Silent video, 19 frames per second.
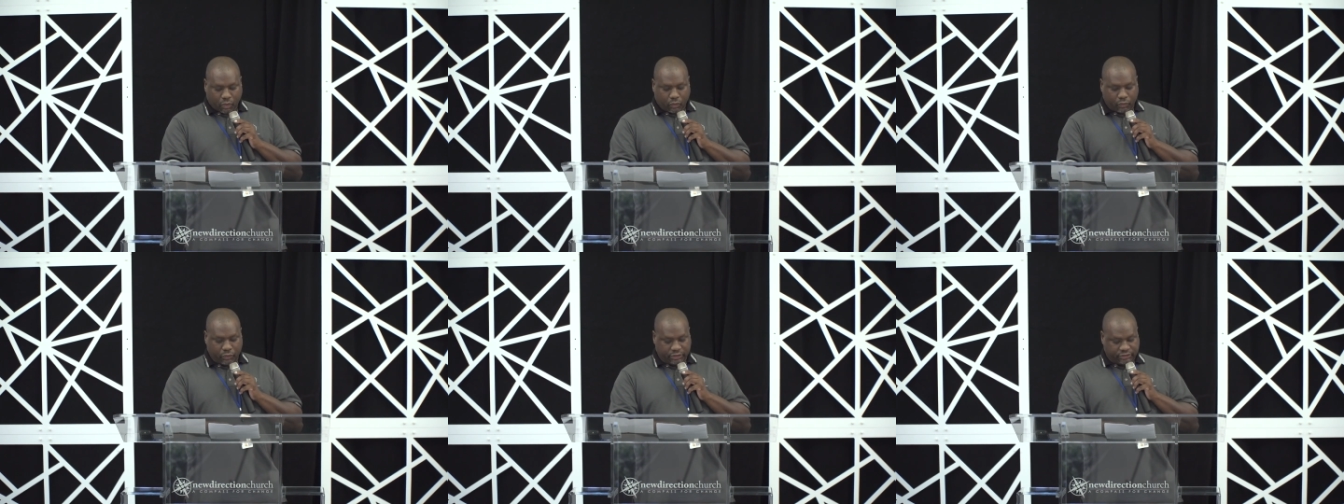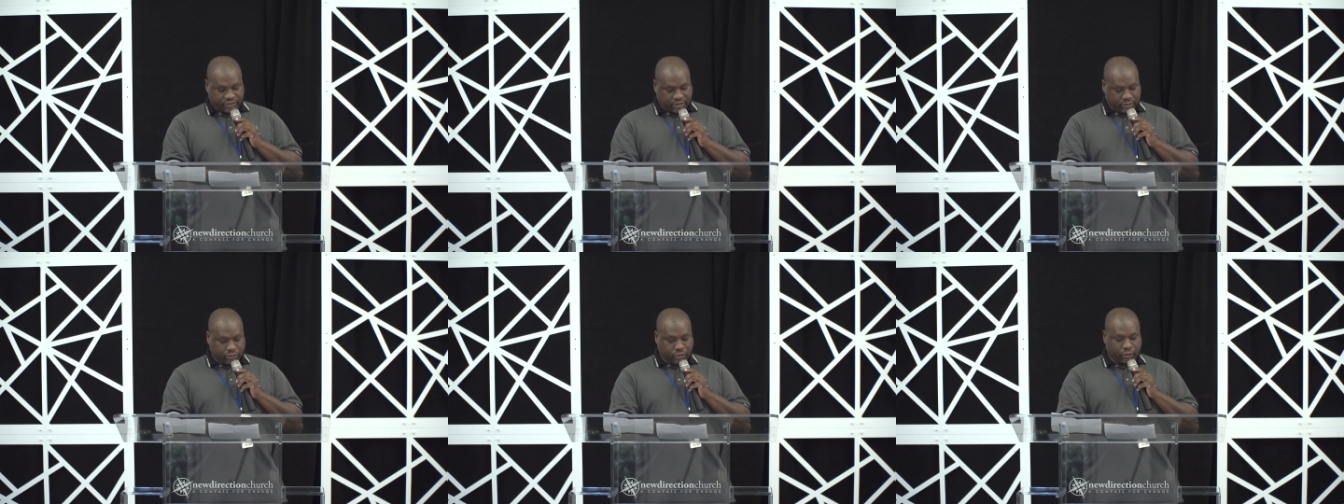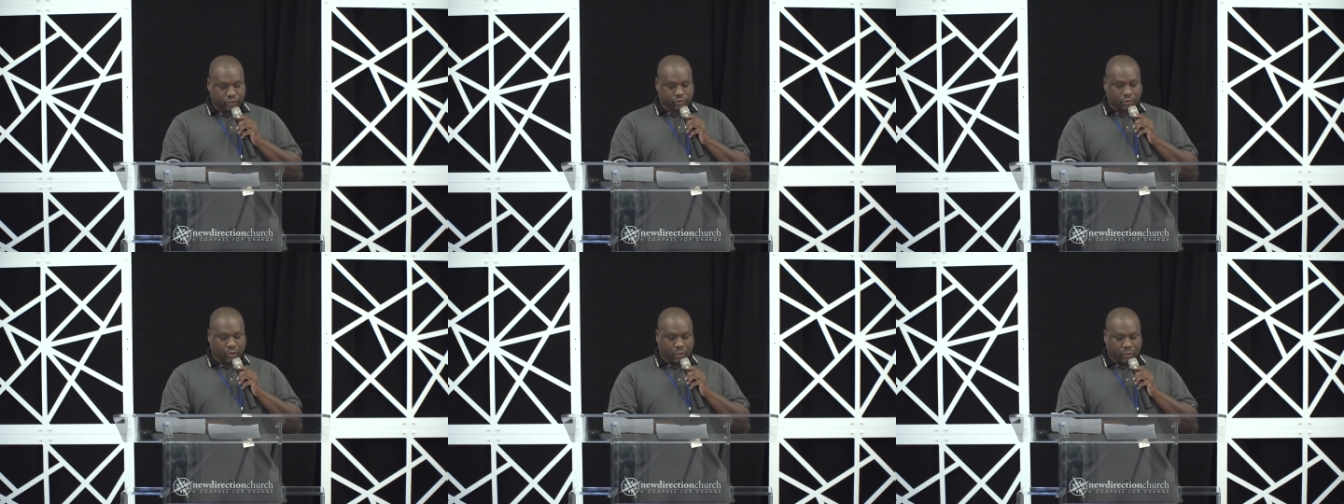reaching
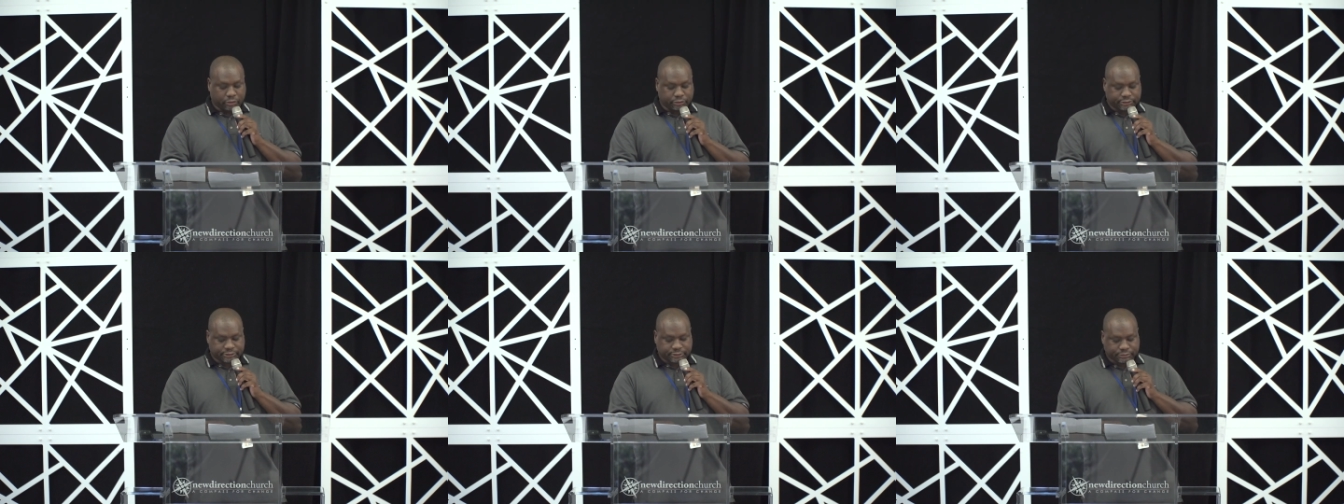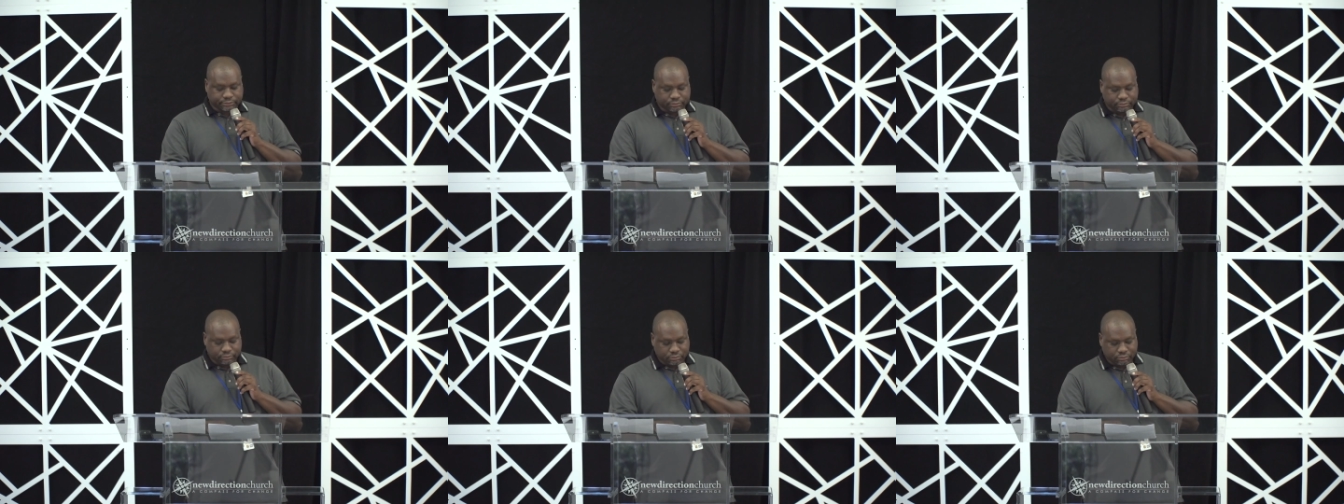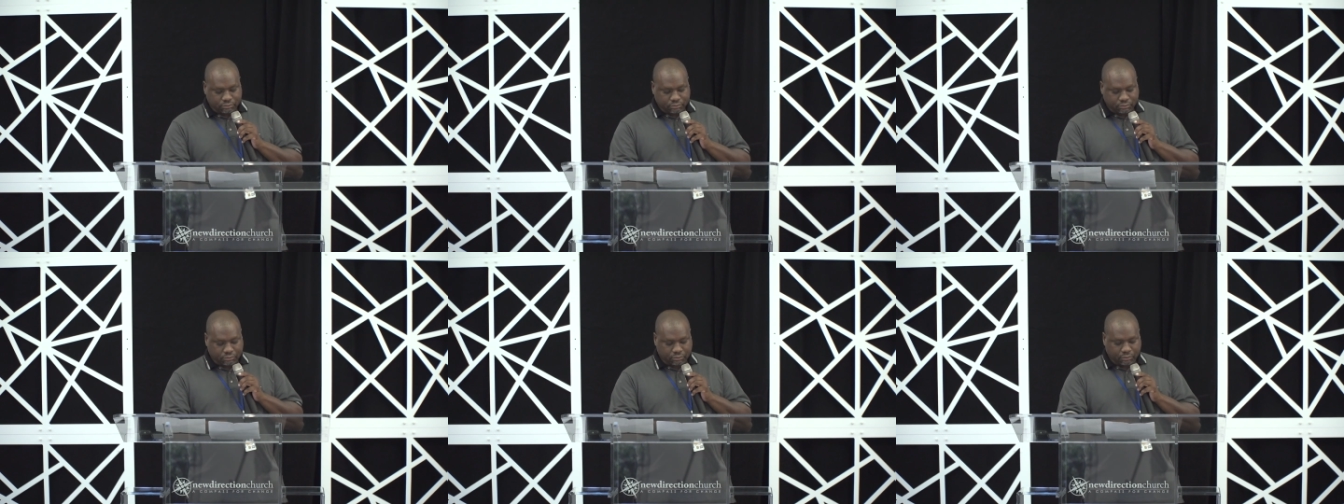those goals.
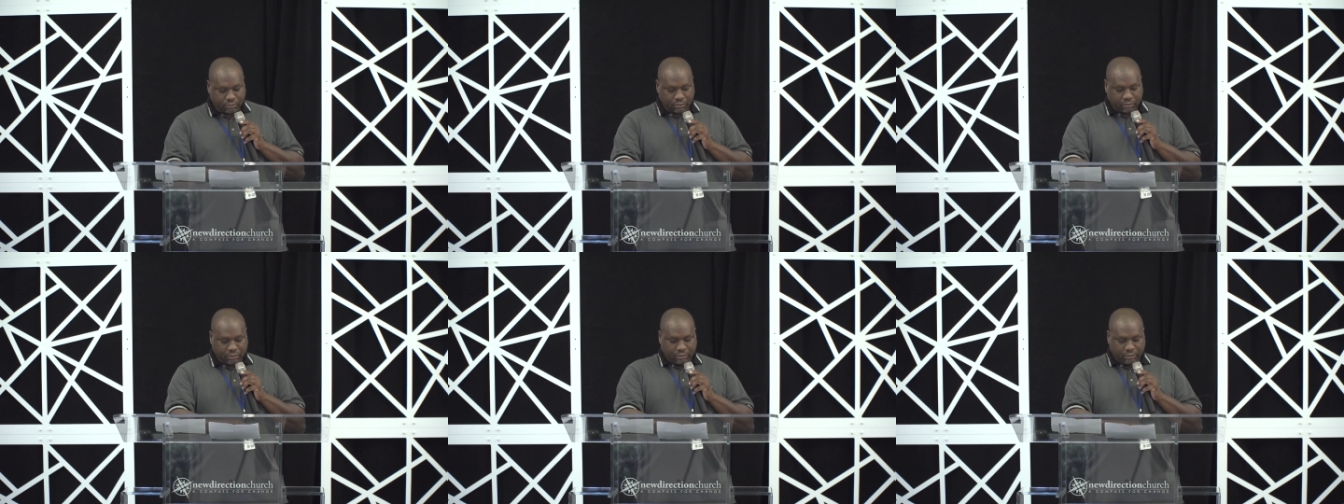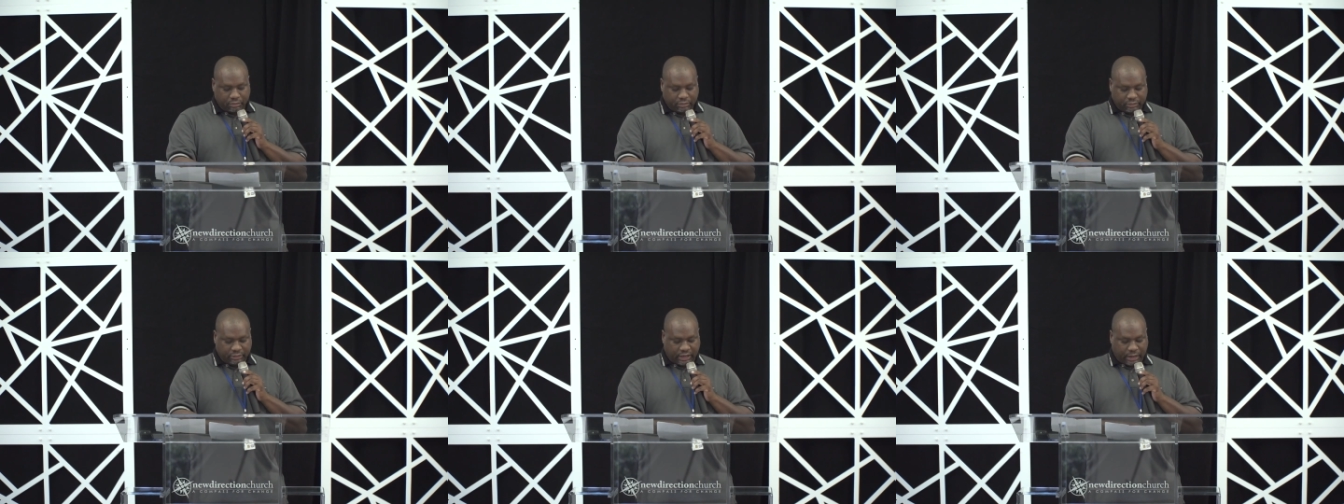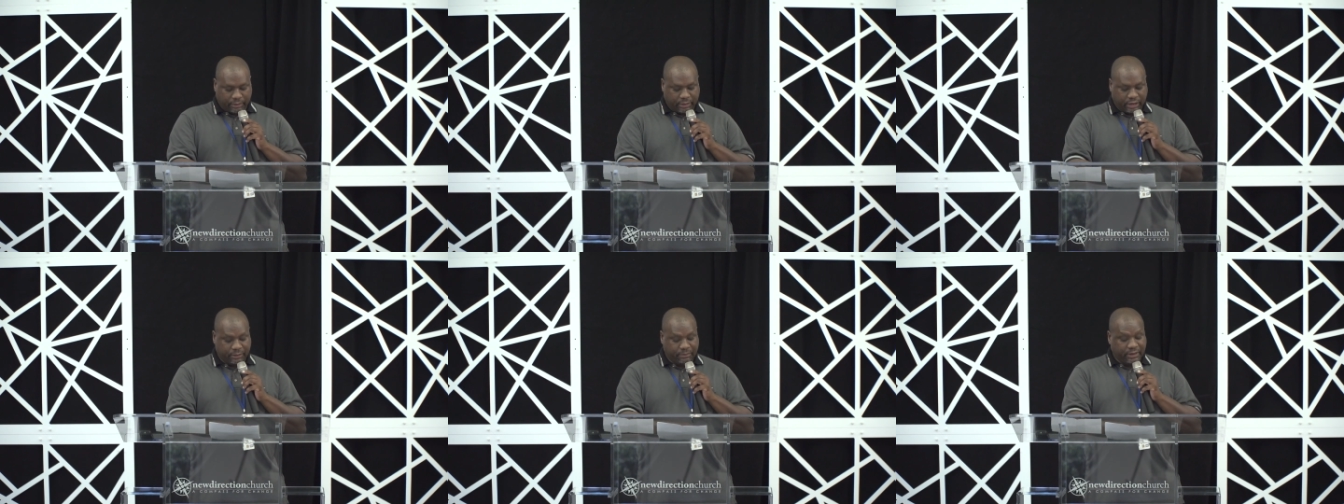
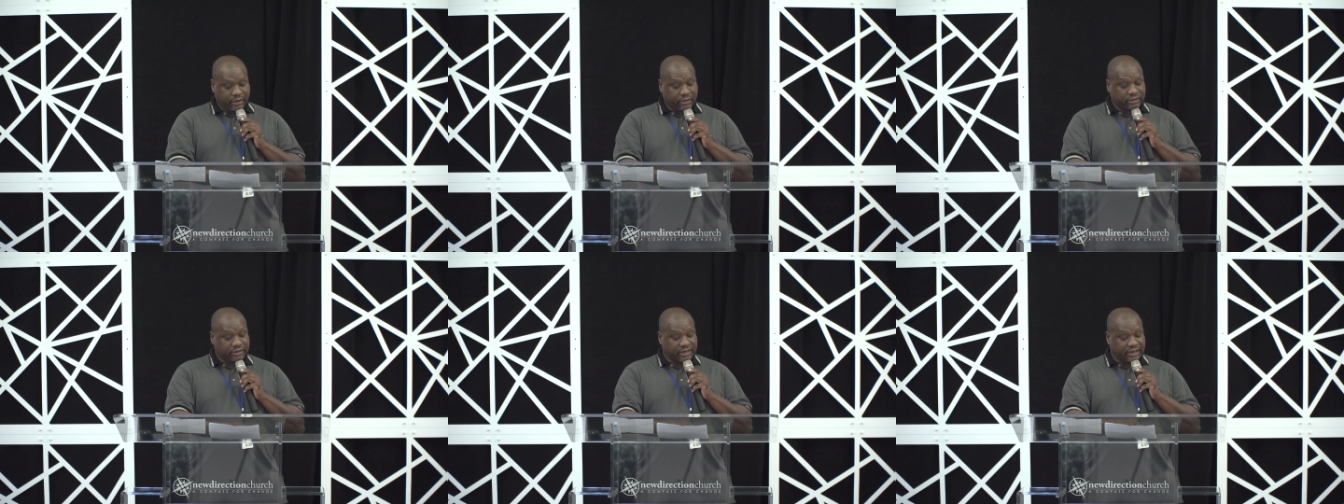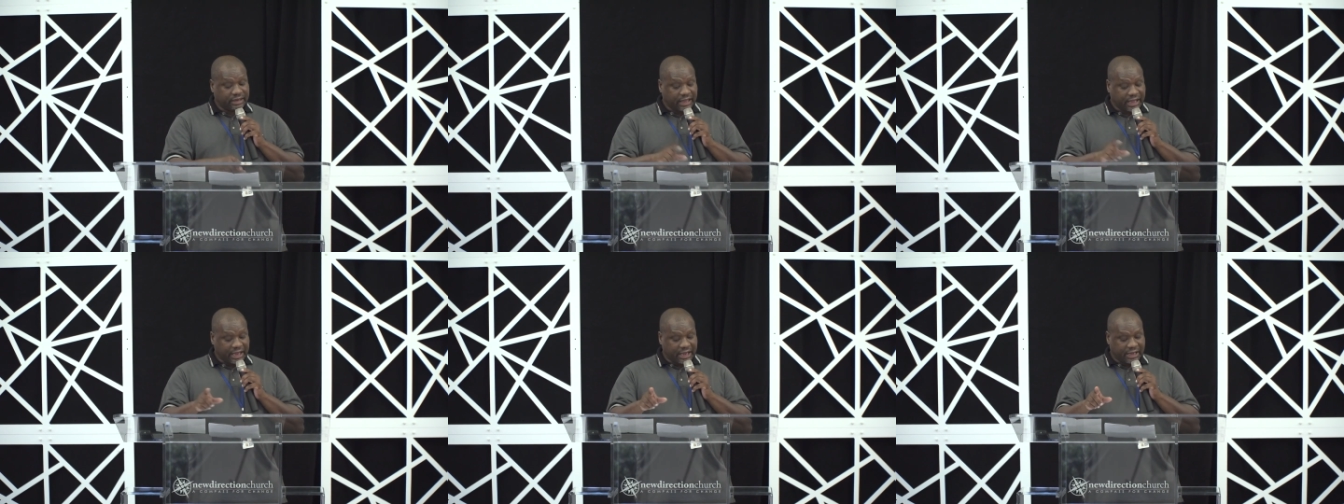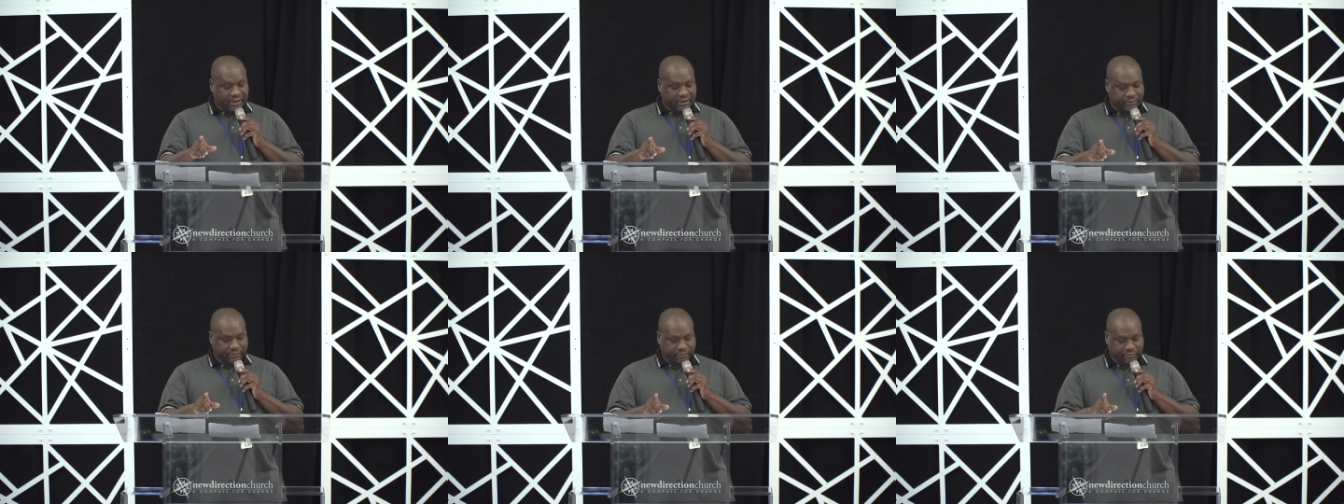There may be a
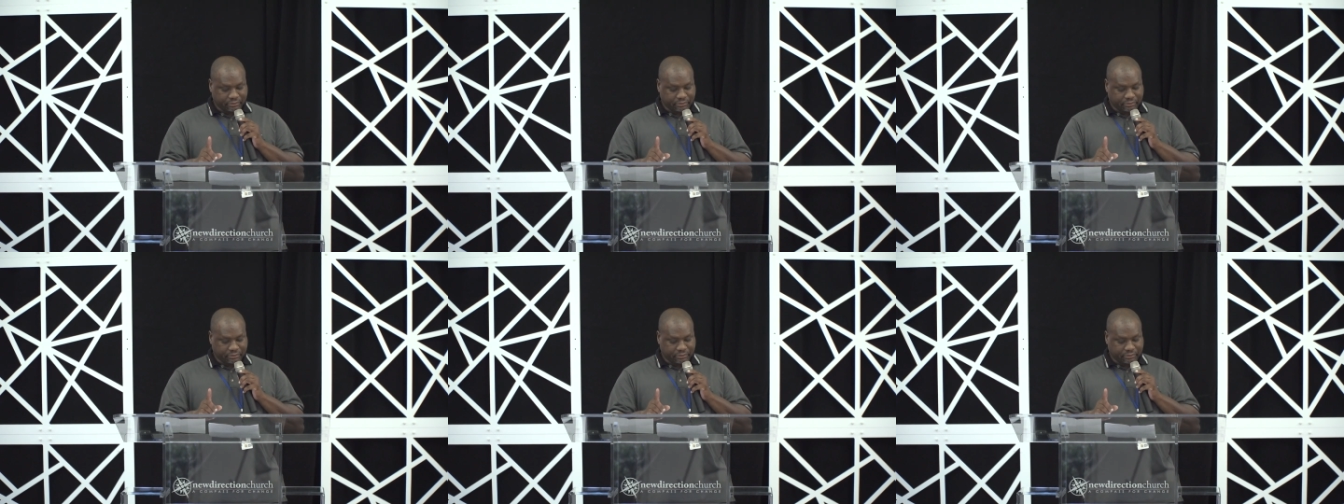delay